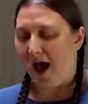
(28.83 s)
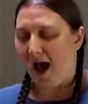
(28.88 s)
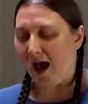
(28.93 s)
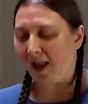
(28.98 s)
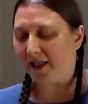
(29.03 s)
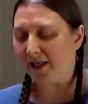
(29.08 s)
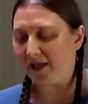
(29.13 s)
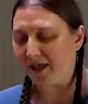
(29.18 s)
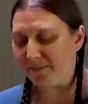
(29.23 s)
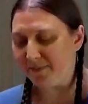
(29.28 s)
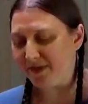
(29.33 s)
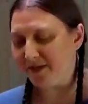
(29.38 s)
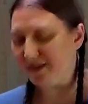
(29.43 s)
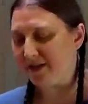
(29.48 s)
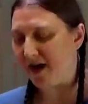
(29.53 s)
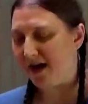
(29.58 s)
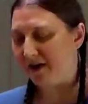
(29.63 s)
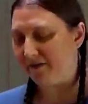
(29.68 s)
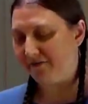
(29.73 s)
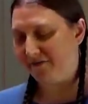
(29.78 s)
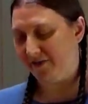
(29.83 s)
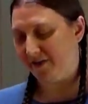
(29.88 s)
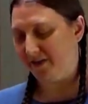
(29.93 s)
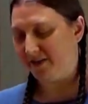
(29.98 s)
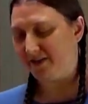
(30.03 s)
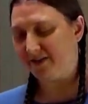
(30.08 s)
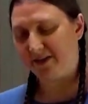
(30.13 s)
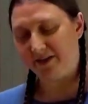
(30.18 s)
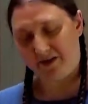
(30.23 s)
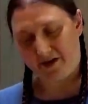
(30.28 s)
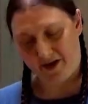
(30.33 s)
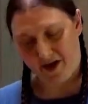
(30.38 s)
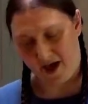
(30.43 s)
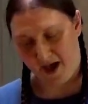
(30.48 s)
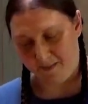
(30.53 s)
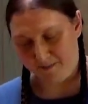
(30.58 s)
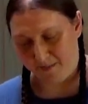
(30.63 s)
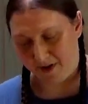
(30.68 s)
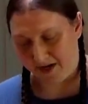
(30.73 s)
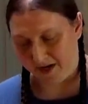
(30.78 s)
Ali bin Nafi,
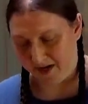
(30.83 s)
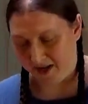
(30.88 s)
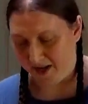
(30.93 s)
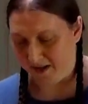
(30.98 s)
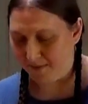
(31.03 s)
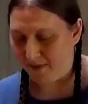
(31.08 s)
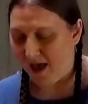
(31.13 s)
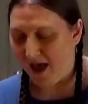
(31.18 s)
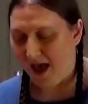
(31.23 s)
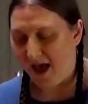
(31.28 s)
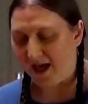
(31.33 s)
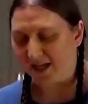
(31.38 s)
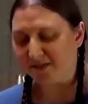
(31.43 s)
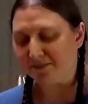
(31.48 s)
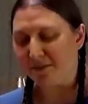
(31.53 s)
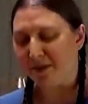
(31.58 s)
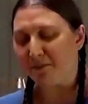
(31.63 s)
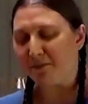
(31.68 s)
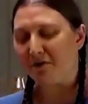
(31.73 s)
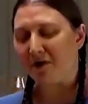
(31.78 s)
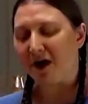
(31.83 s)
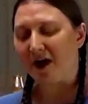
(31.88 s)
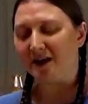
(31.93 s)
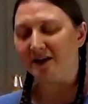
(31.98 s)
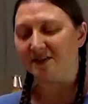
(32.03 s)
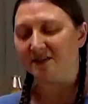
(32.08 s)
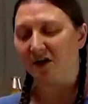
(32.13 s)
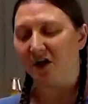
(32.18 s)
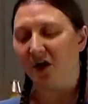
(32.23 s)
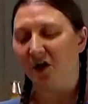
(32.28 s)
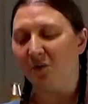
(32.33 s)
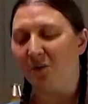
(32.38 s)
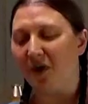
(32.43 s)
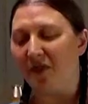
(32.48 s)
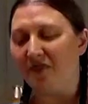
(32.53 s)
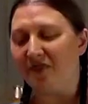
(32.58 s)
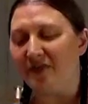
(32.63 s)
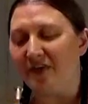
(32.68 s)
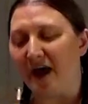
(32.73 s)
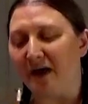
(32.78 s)
Ziryab by name, has memorized all
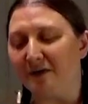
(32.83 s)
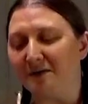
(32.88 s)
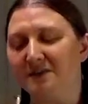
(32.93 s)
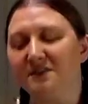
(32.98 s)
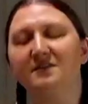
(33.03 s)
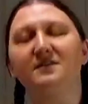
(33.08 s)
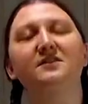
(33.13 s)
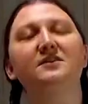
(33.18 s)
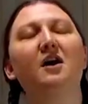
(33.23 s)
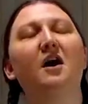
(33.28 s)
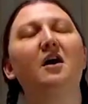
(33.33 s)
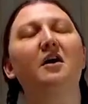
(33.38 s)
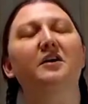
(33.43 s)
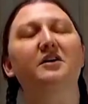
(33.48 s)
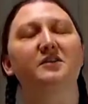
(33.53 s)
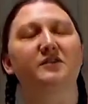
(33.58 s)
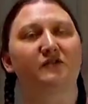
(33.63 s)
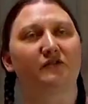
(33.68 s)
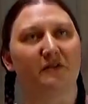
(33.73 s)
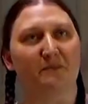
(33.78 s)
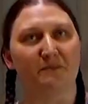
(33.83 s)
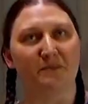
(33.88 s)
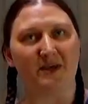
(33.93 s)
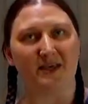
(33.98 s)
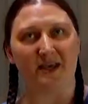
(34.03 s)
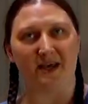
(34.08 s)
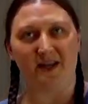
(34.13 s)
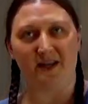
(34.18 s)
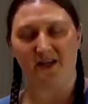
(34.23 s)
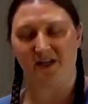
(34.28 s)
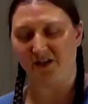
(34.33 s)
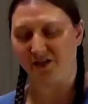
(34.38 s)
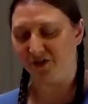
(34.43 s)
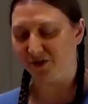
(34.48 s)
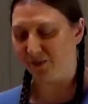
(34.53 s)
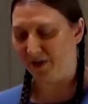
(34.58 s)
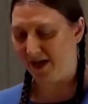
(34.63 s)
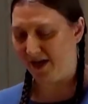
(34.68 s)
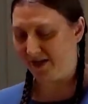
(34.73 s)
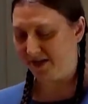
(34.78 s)
1,000 songs from beginning
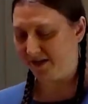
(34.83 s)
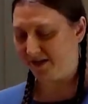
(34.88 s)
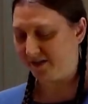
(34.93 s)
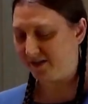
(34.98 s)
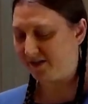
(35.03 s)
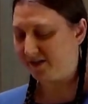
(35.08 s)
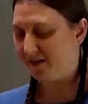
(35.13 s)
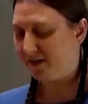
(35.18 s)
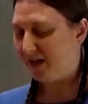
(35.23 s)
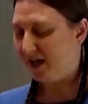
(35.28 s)
to end.